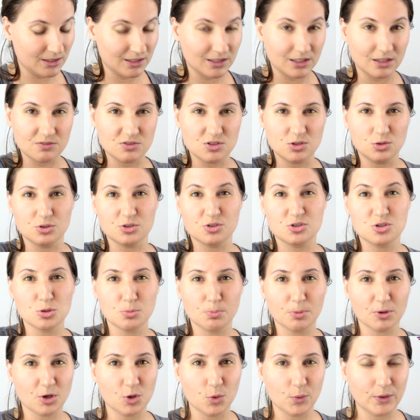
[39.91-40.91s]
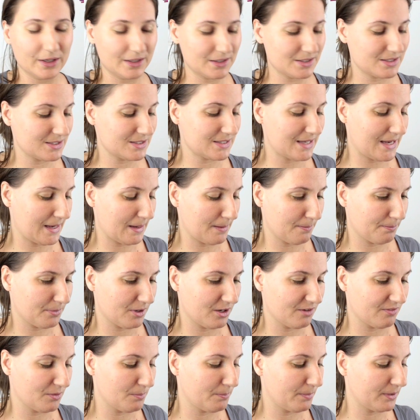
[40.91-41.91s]
gives you a super quick stamp
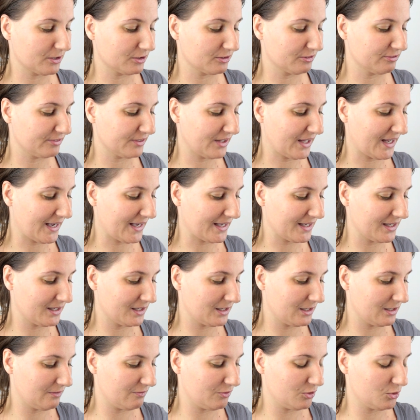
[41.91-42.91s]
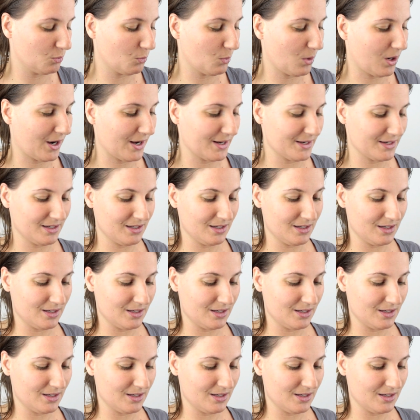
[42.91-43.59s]
of a butterfly if you want